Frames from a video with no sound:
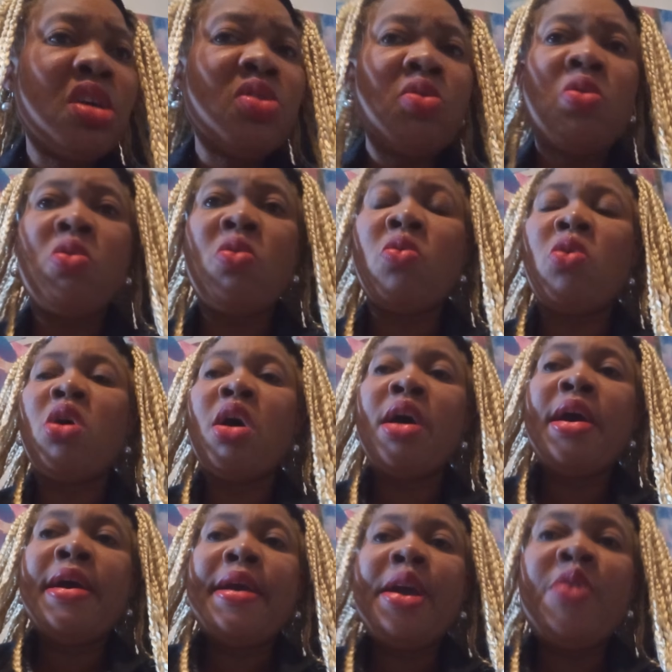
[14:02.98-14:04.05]
little
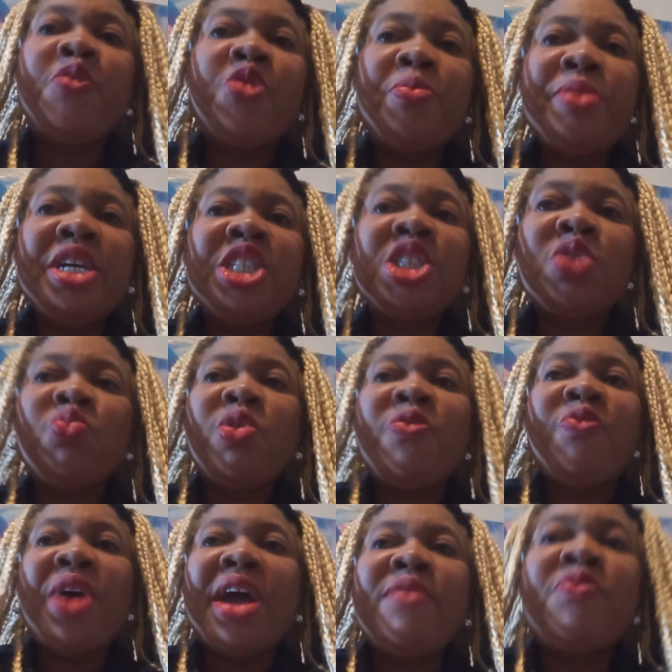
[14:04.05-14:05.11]
information we
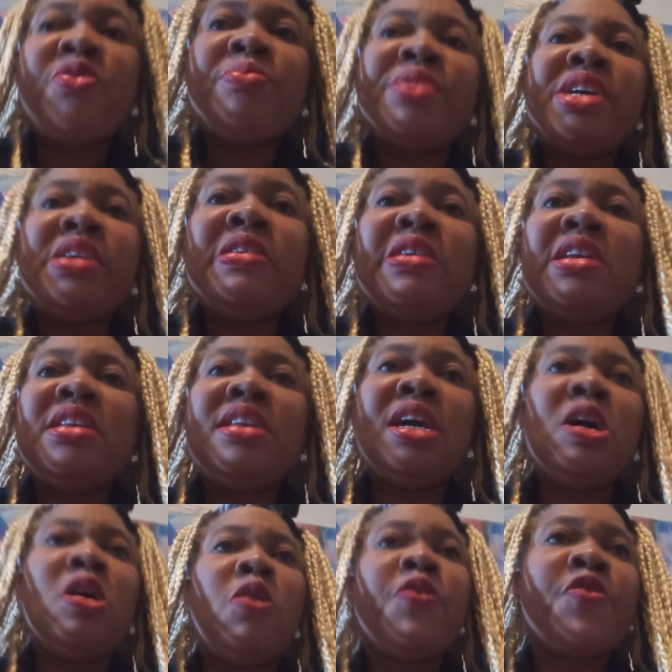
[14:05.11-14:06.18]
find from here and
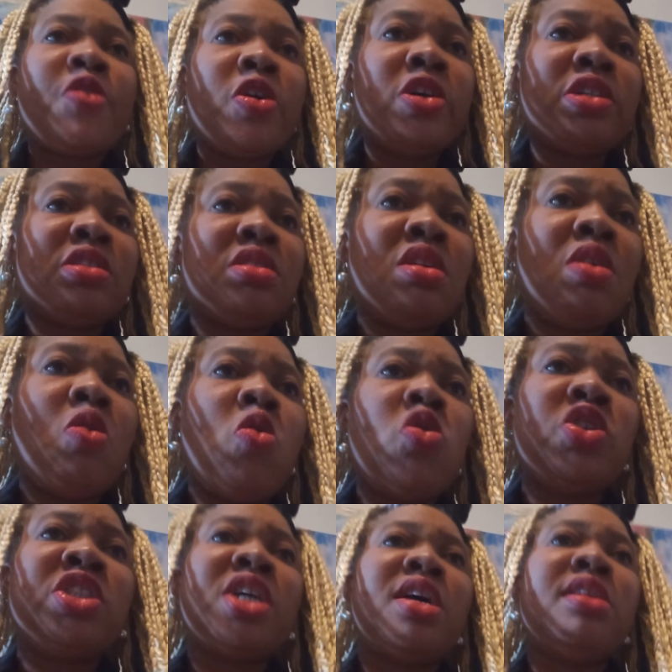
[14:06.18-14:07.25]
there. Of course, the
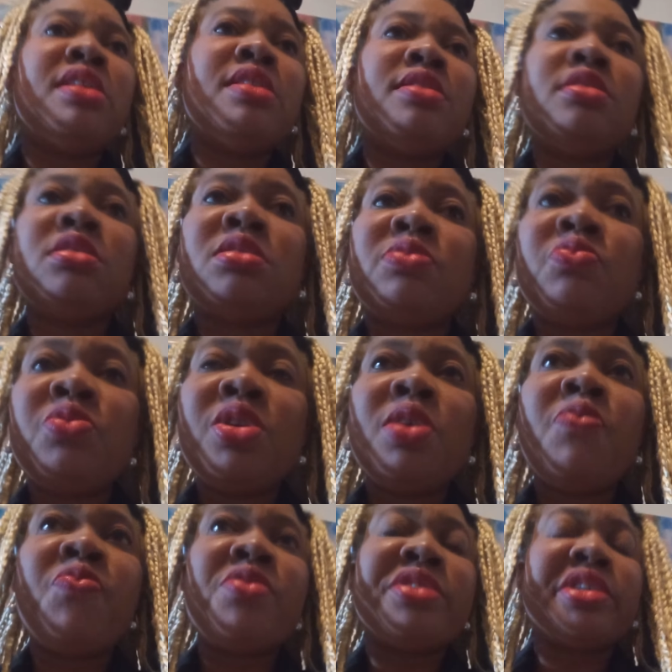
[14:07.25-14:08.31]
whole channel is
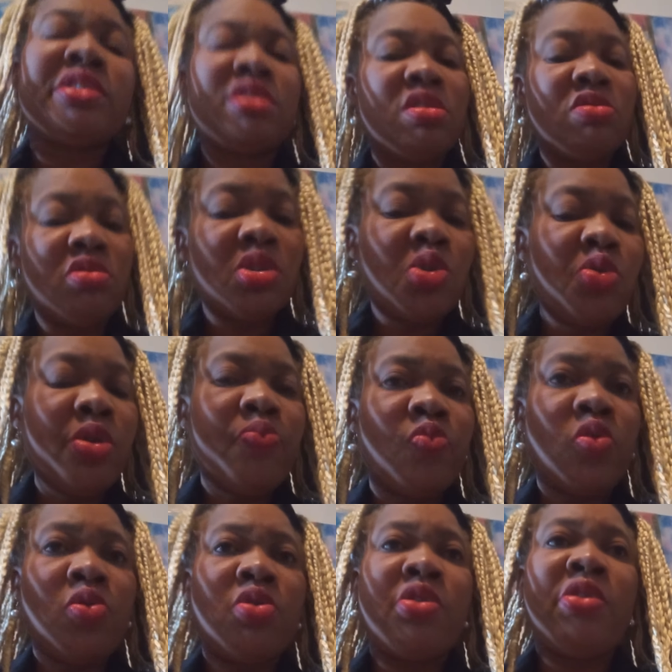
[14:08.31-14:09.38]
really focusing on
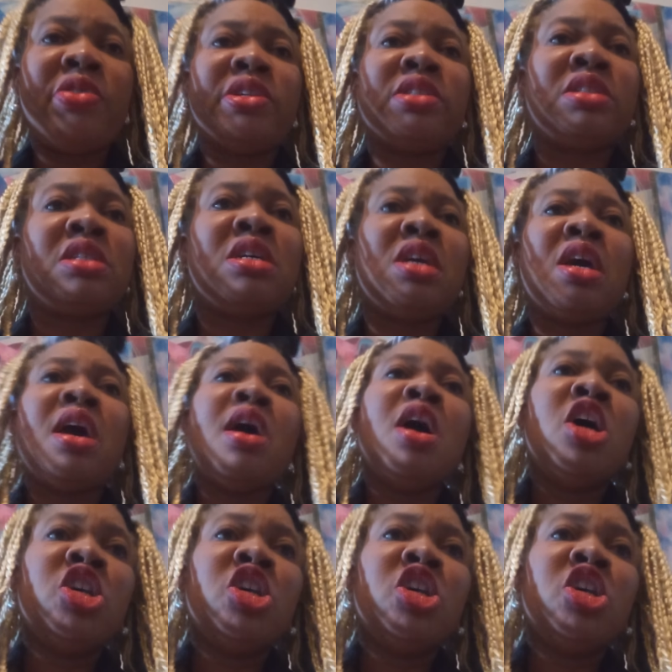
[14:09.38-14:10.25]
cryptocurrency.